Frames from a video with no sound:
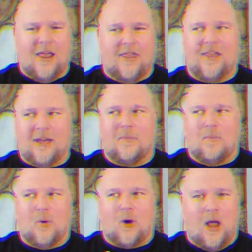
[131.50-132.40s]
Think
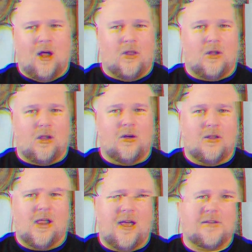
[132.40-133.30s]
more on the long
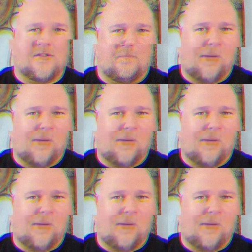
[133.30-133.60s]
lines of